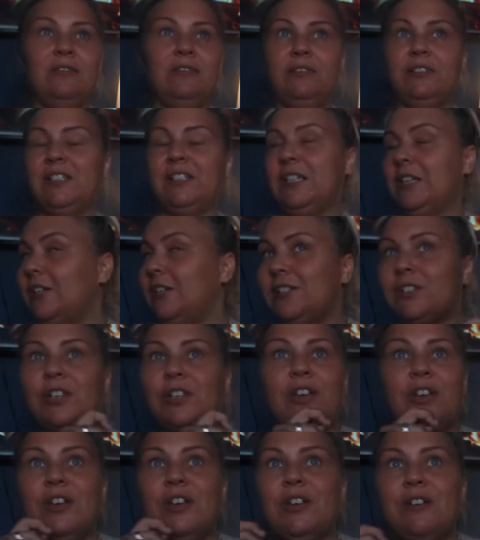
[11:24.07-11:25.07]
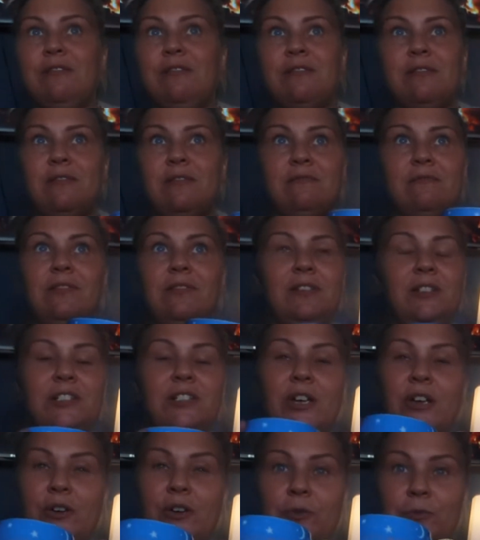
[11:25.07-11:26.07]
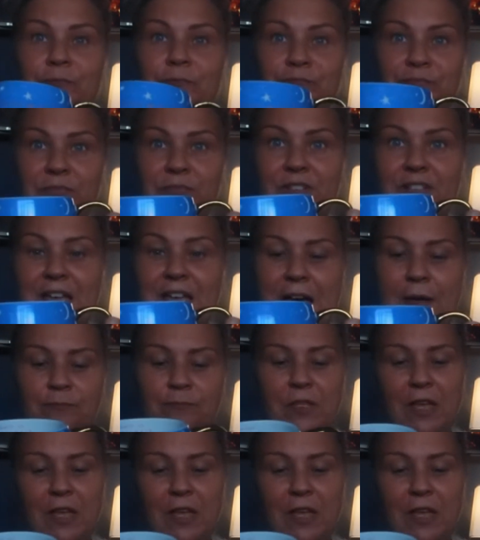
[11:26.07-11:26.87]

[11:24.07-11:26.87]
season, so yeah.